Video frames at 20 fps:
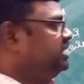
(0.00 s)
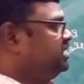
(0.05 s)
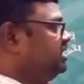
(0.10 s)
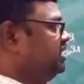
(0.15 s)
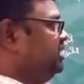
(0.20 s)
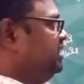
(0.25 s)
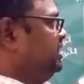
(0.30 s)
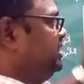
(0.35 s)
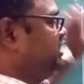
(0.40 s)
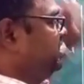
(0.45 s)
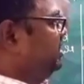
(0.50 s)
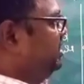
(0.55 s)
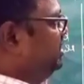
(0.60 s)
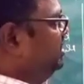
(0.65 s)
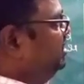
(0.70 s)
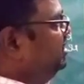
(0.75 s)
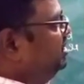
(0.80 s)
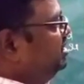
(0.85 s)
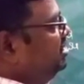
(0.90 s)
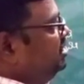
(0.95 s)
yes, it is
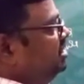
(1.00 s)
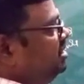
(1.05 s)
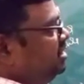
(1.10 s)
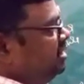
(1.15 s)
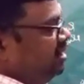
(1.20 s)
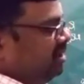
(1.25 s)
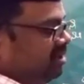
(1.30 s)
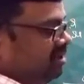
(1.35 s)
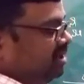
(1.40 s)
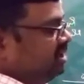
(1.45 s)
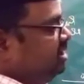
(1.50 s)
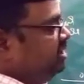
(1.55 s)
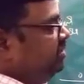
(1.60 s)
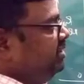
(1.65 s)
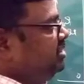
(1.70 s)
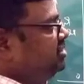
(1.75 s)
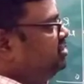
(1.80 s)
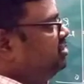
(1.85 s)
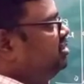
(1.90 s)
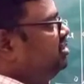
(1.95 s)
they
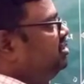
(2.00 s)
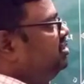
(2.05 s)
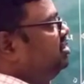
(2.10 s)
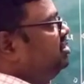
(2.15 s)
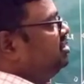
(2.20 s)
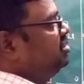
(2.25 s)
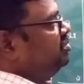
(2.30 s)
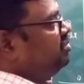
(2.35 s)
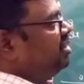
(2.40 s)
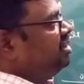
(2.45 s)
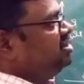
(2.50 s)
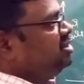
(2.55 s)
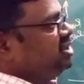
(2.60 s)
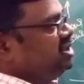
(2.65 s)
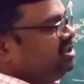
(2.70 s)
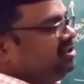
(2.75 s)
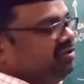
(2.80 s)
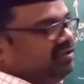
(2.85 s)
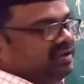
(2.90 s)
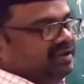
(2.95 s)
will show
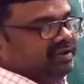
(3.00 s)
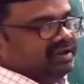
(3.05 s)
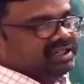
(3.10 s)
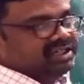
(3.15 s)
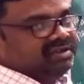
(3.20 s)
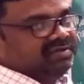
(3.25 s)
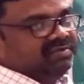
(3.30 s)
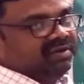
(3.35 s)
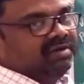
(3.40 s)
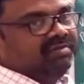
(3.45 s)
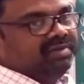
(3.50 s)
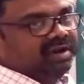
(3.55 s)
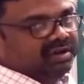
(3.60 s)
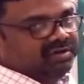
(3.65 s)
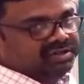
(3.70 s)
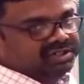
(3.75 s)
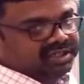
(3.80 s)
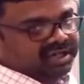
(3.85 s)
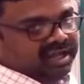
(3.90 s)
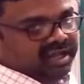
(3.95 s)
positive deviation from
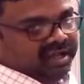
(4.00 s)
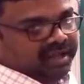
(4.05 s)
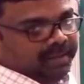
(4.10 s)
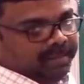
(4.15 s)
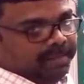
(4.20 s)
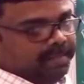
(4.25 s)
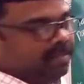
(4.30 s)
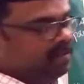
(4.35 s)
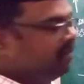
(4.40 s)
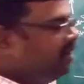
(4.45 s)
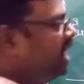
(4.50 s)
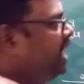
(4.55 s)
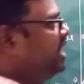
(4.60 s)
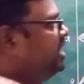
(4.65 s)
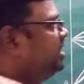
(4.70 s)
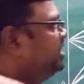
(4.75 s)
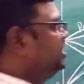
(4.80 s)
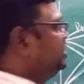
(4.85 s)
Raoult's law. Why it